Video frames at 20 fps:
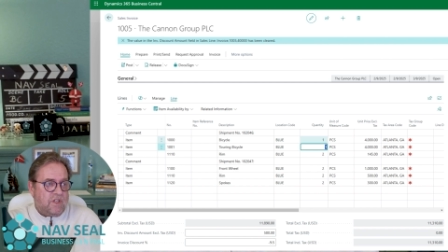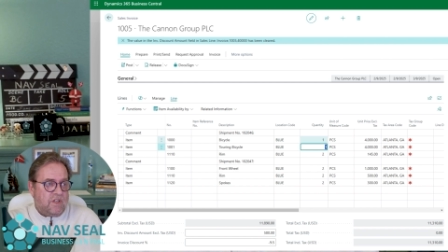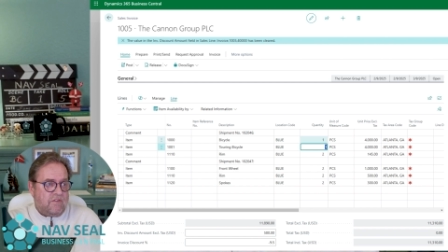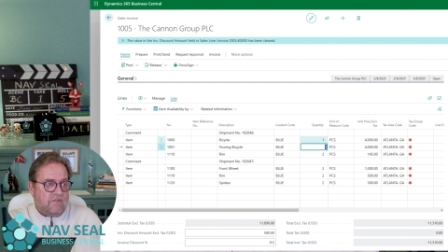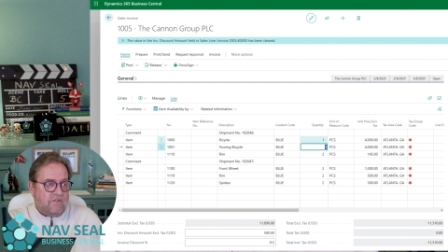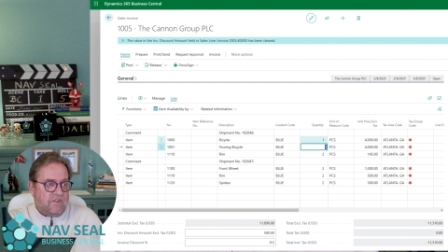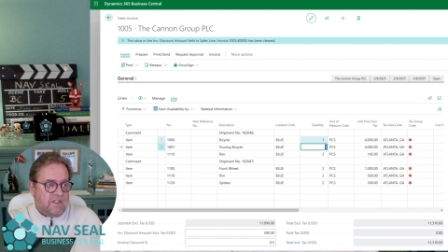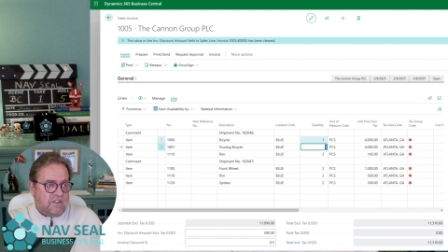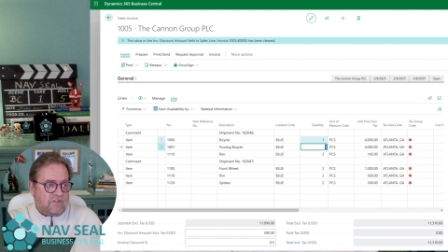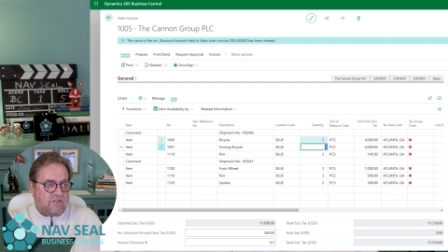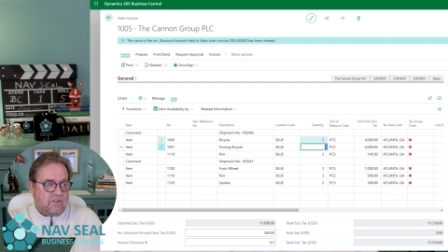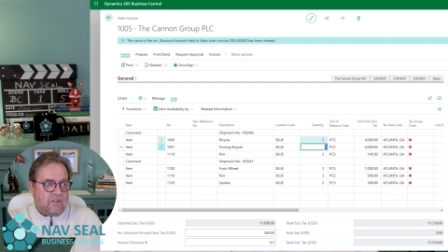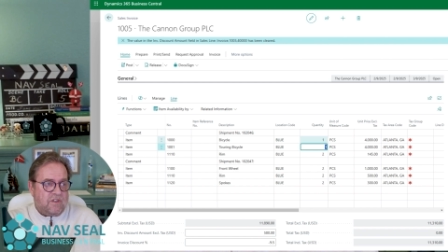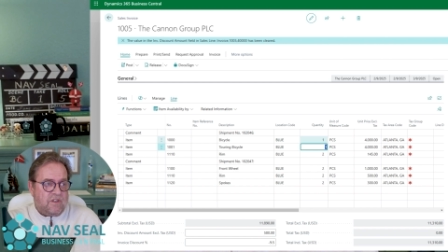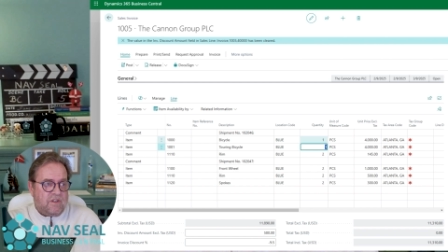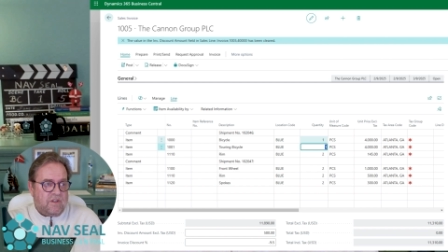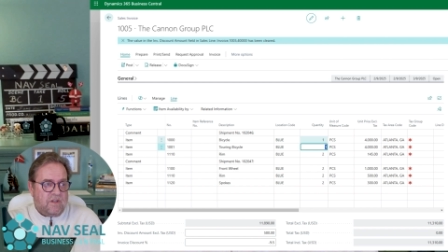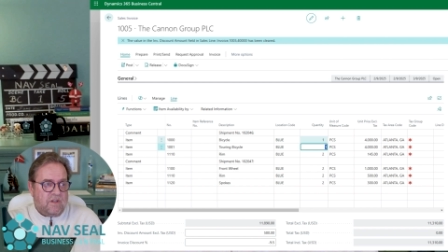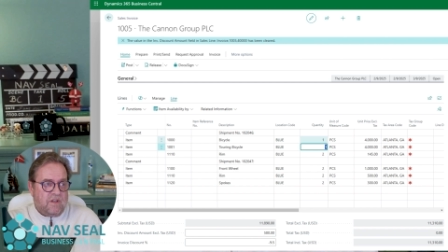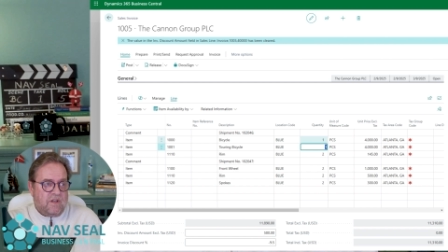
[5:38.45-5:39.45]
this
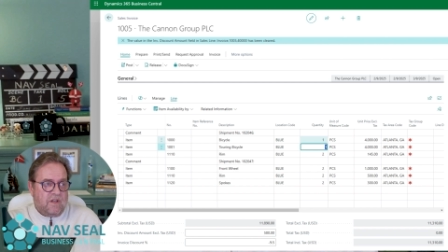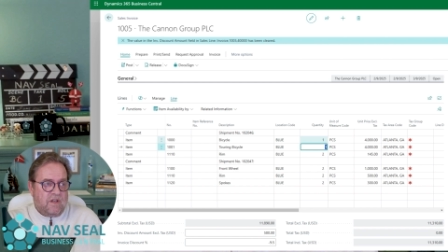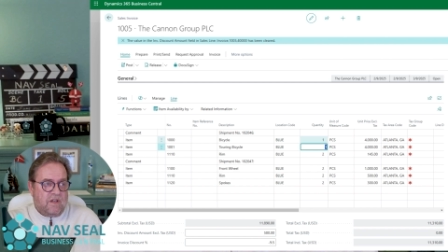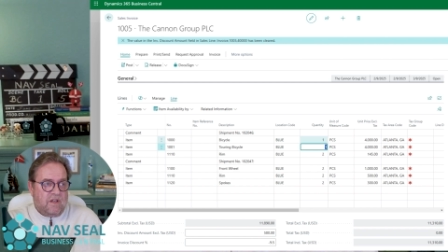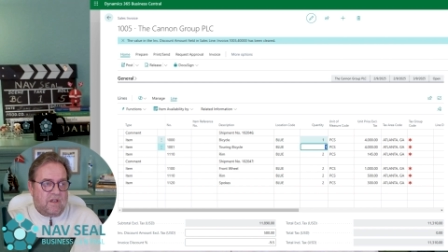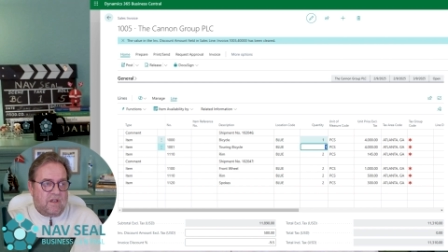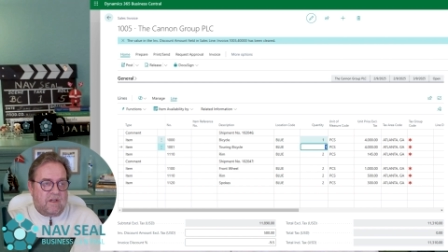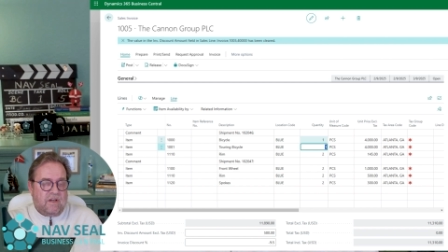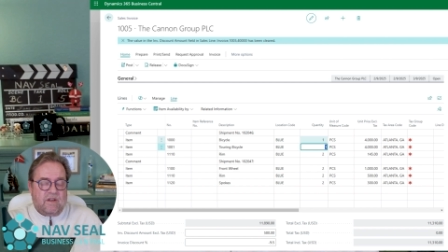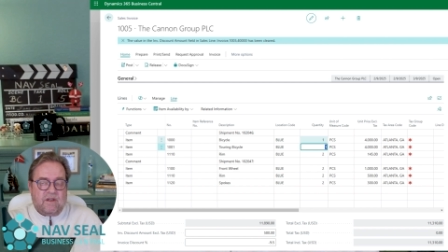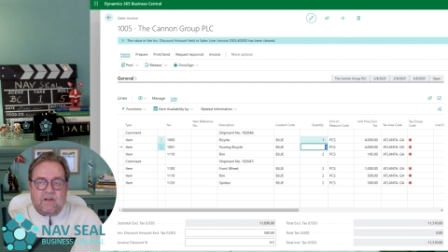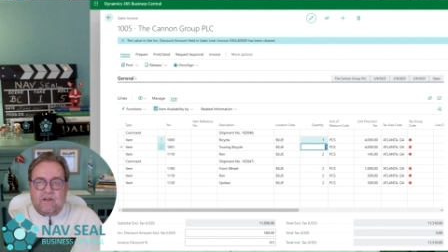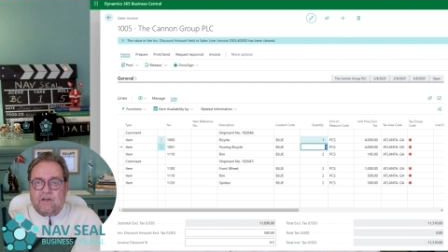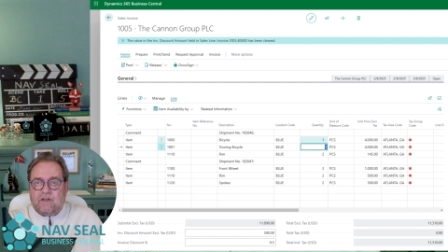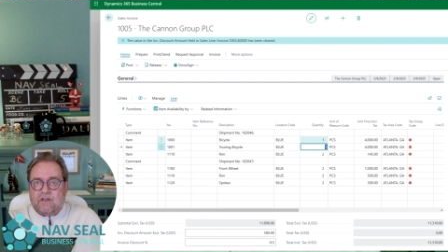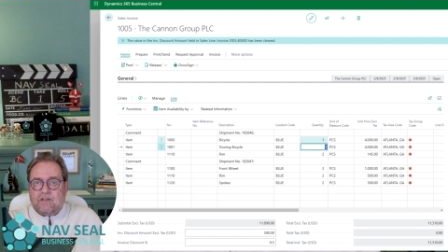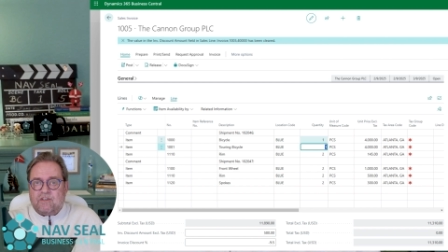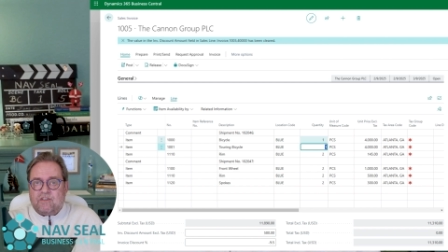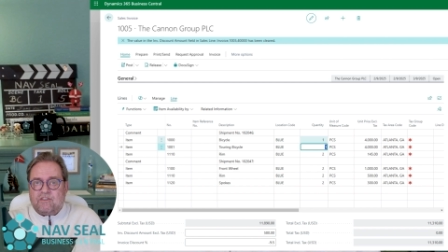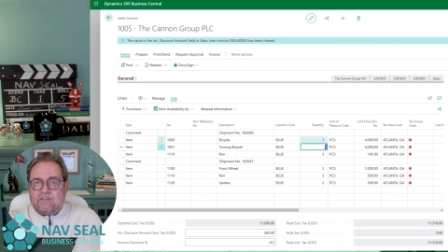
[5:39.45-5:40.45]

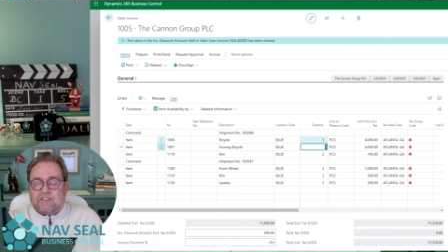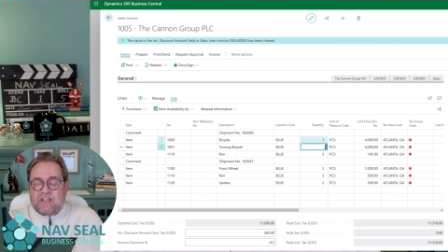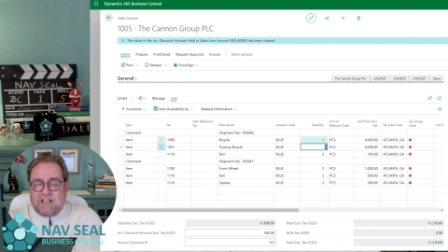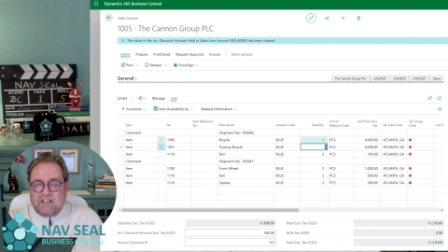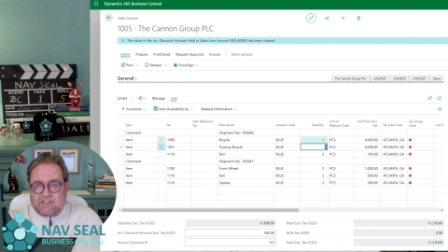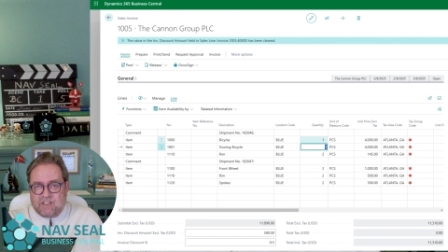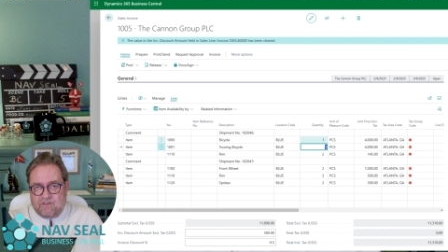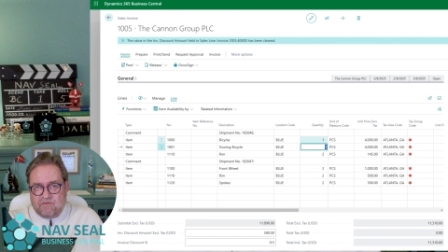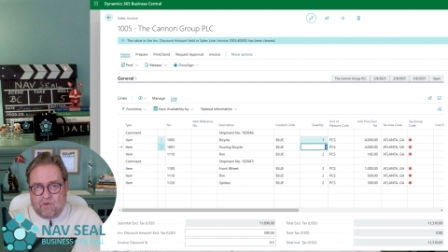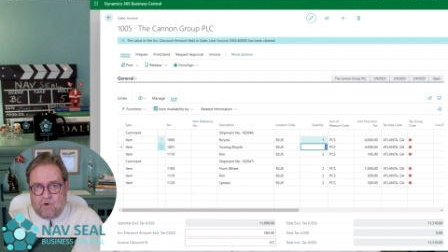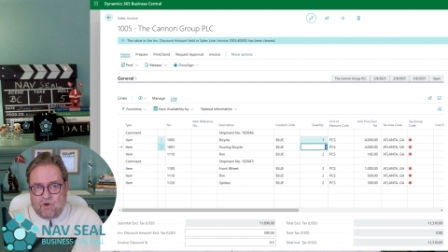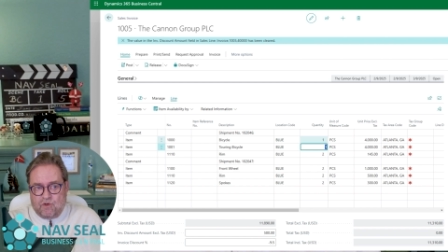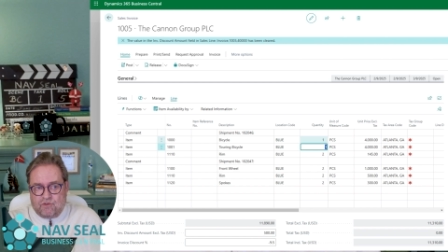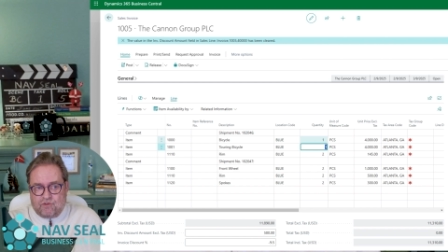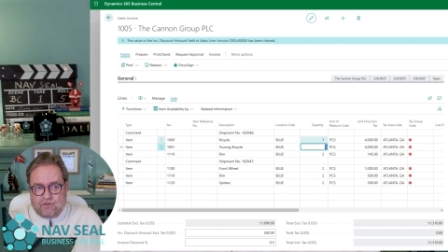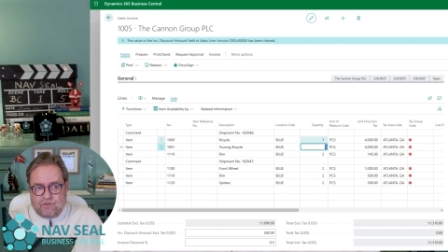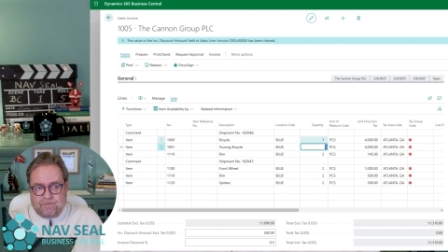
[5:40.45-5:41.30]
sales invoice.